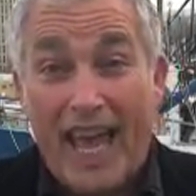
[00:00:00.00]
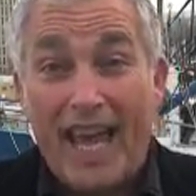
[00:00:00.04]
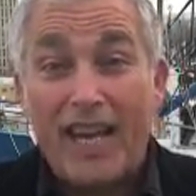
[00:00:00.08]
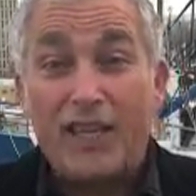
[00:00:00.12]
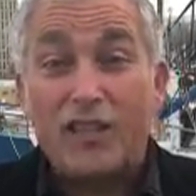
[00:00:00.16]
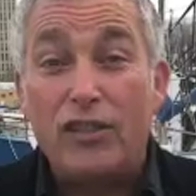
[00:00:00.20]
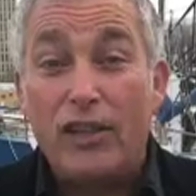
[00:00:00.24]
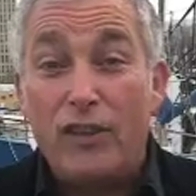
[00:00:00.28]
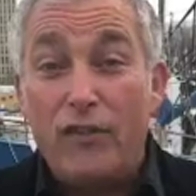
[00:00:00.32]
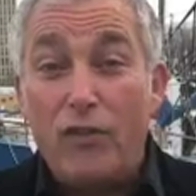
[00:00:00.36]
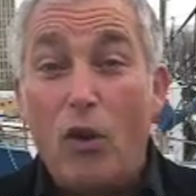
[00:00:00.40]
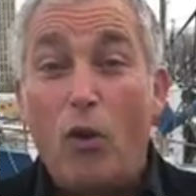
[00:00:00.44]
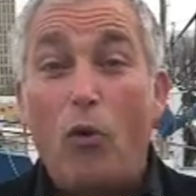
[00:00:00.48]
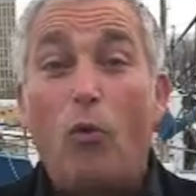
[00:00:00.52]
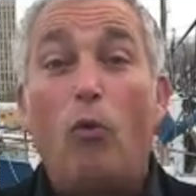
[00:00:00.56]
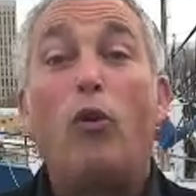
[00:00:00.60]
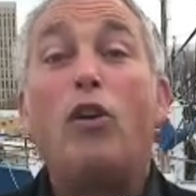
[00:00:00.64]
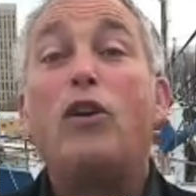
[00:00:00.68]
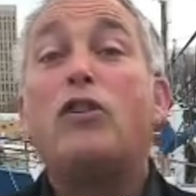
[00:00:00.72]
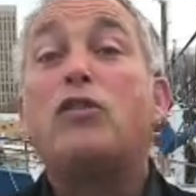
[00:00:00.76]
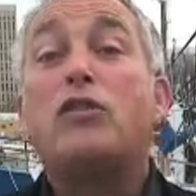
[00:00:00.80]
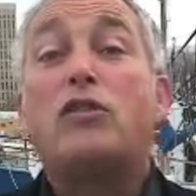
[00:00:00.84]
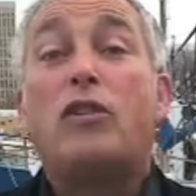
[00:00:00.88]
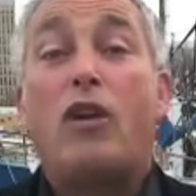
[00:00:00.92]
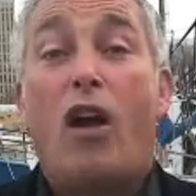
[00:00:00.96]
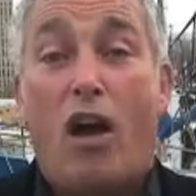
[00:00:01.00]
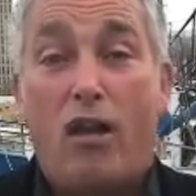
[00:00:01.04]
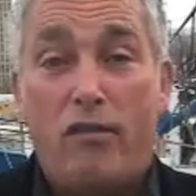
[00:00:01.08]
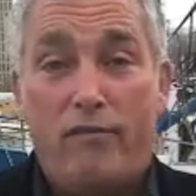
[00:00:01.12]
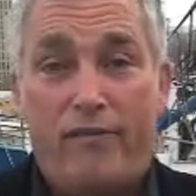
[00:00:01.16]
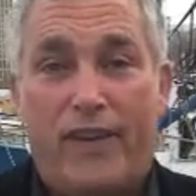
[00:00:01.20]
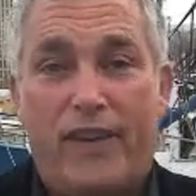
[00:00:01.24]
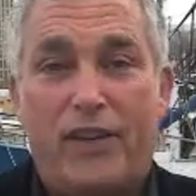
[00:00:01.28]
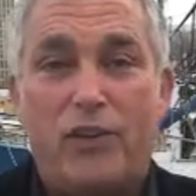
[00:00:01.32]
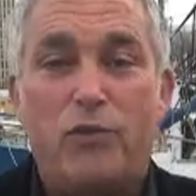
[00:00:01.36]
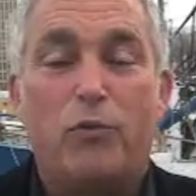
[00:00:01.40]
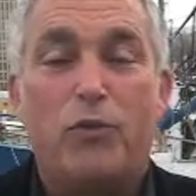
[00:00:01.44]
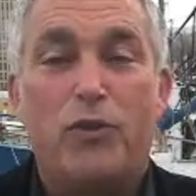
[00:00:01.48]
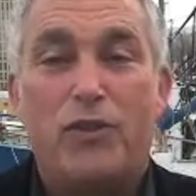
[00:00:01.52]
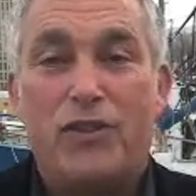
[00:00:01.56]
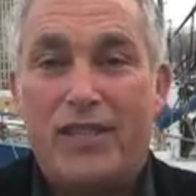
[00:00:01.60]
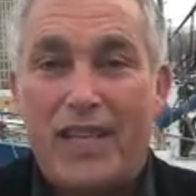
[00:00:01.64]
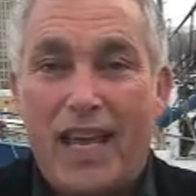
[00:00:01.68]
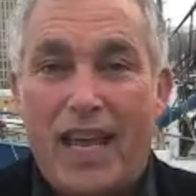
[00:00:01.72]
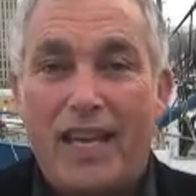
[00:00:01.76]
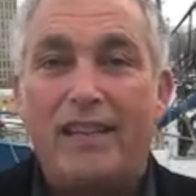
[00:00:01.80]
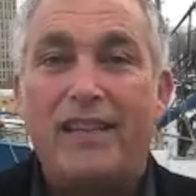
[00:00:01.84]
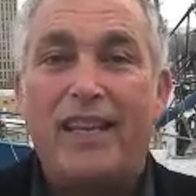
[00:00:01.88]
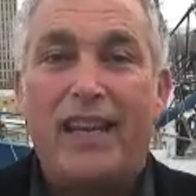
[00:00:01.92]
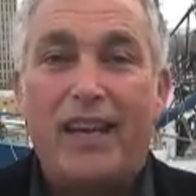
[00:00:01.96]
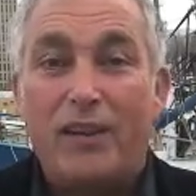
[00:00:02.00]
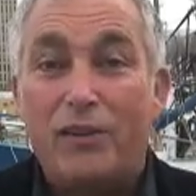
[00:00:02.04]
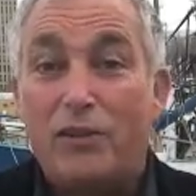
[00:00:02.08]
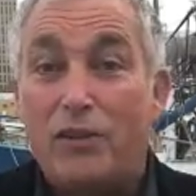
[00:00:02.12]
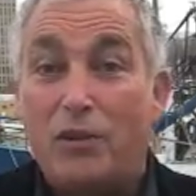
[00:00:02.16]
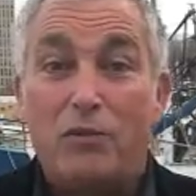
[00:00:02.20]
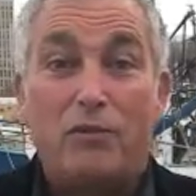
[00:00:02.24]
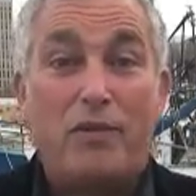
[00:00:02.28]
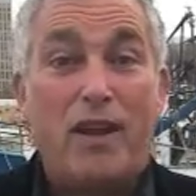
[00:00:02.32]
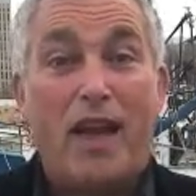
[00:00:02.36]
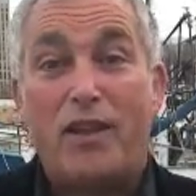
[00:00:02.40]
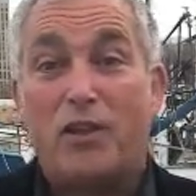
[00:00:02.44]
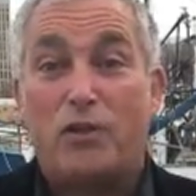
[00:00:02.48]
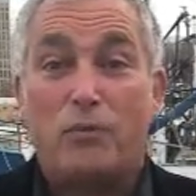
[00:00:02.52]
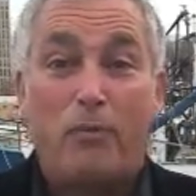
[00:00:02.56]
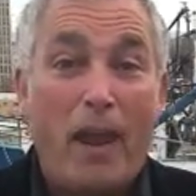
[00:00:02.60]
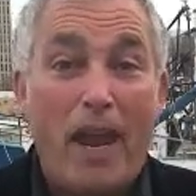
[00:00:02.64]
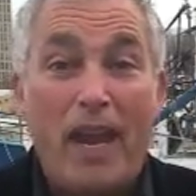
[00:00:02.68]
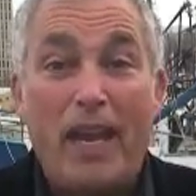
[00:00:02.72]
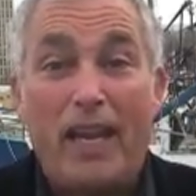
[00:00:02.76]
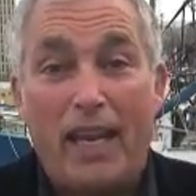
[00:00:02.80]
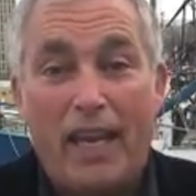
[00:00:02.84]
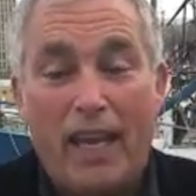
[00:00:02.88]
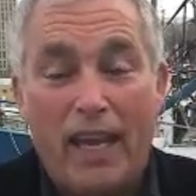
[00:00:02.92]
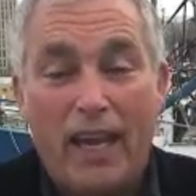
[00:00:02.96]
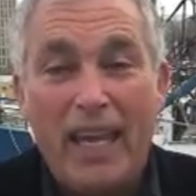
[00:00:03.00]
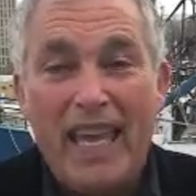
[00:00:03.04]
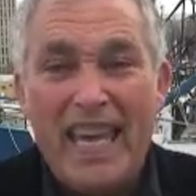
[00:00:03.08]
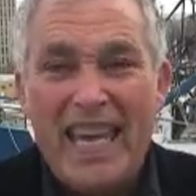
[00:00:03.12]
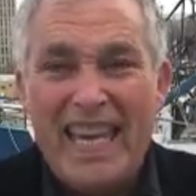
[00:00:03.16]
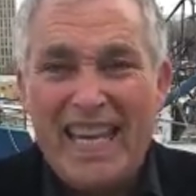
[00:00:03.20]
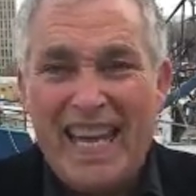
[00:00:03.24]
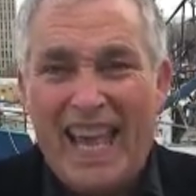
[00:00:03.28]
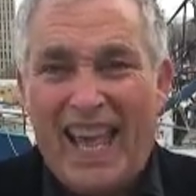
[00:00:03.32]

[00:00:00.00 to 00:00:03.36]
Actually, the worst convicts were sent here to Tasmania,